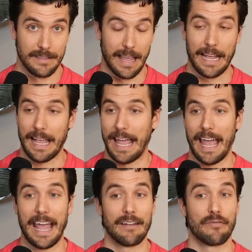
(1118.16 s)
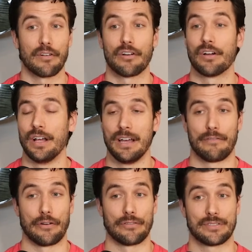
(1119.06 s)
Like, and for
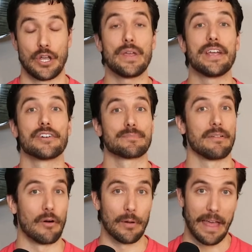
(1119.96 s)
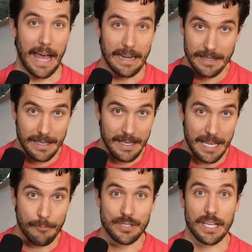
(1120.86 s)
2 years before that,
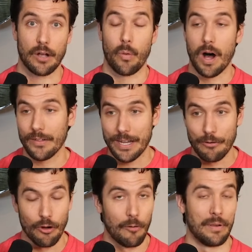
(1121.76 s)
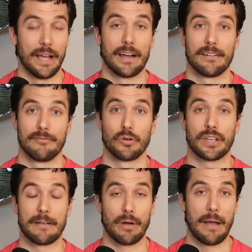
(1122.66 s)
he was a quality role player
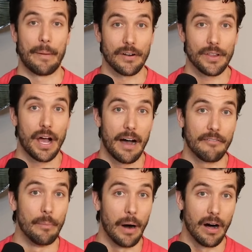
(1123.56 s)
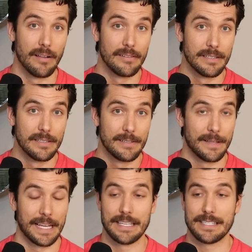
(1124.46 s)
working primarily off the ball.
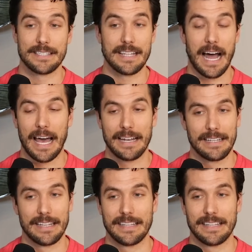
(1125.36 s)
Like, this is not,